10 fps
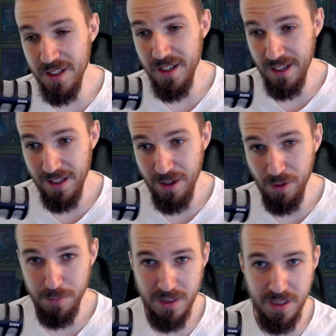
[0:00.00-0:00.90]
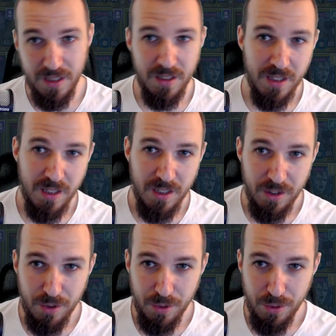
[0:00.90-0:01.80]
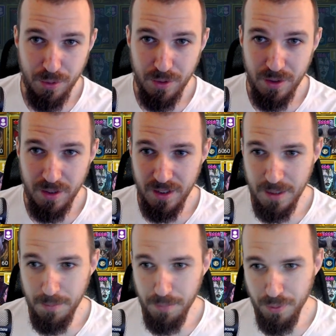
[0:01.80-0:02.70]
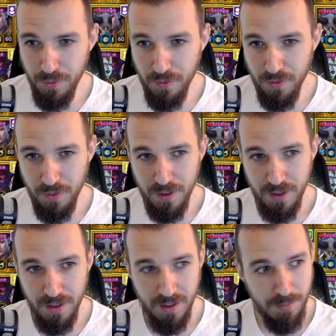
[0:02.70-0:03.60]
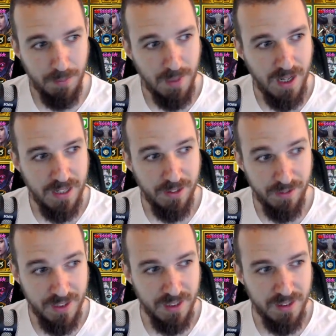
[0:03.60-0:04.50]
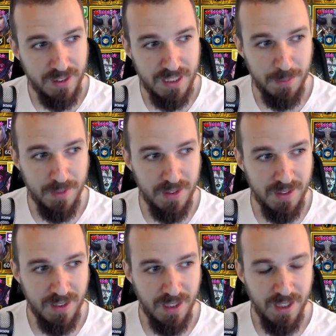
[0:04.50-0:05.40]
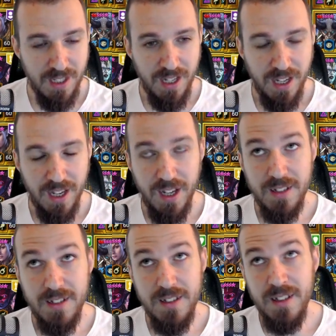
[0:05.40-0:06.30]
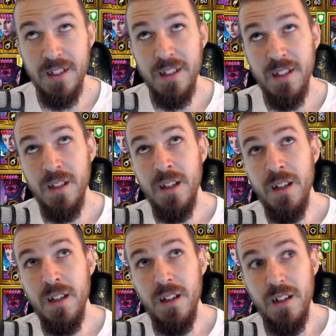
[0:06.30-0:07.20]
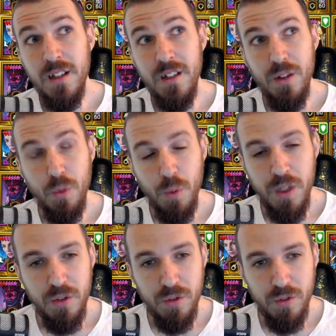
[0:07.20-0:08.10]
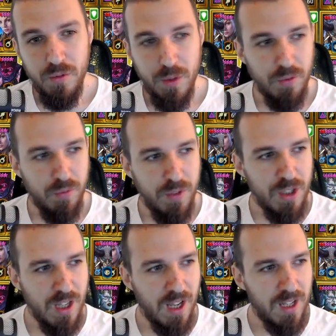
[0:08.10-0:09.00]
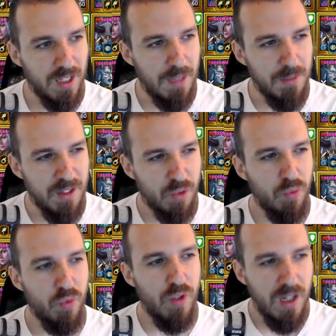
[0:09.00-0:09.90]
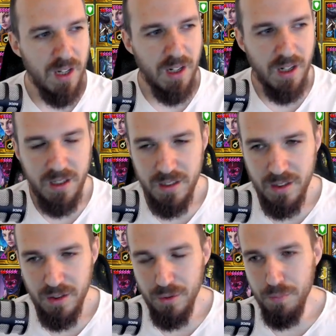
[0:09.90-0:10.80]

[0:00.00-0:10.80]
allowed me to improve my arena teams, and you know, when you reach the end game, it's really hard to